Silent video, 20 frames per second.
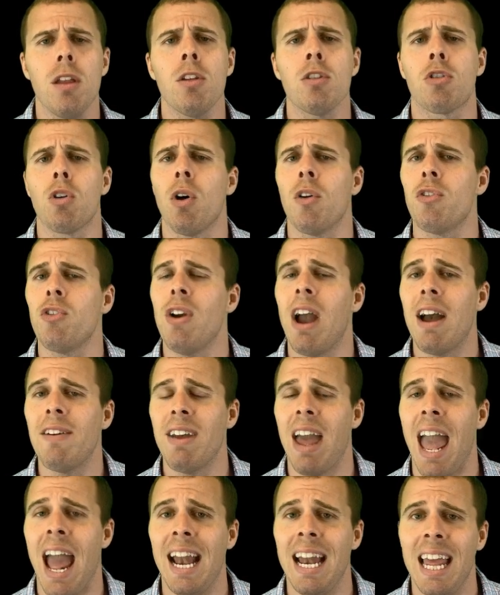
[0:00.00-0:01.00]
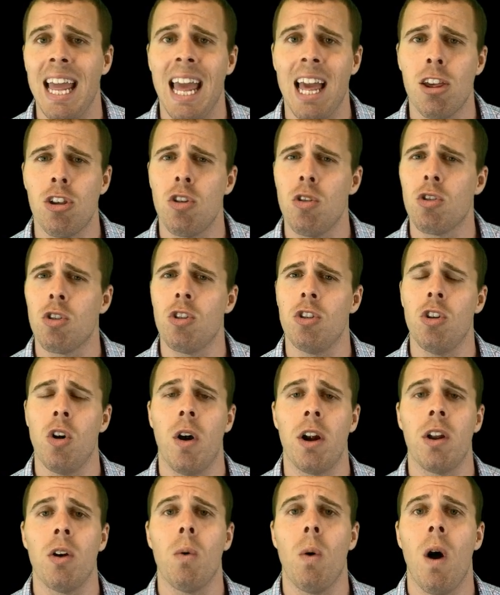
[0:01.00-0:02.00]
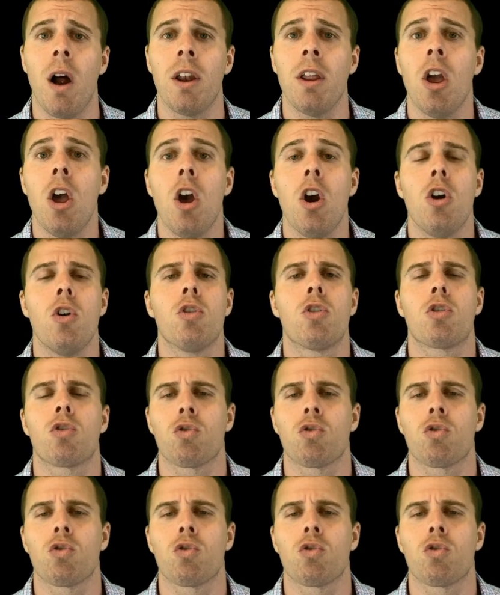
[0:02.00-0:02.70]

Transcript: So if you have any issues or you know anyone who's